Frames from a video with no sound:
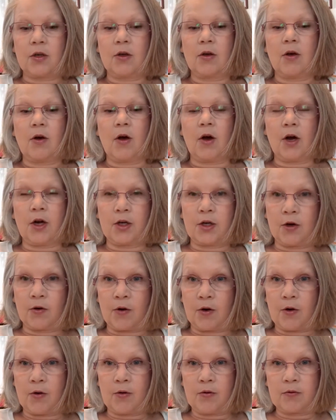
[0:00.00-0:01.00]
on
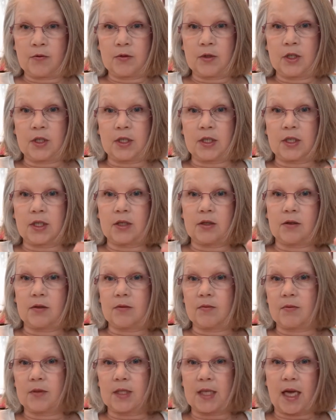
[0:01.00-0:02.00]
your own just
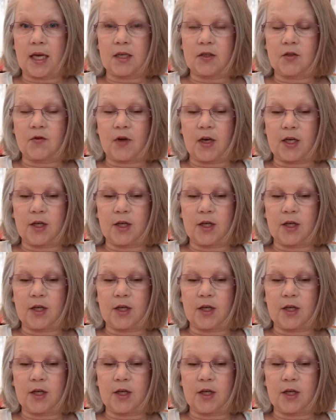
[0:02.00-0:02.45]
to satisfy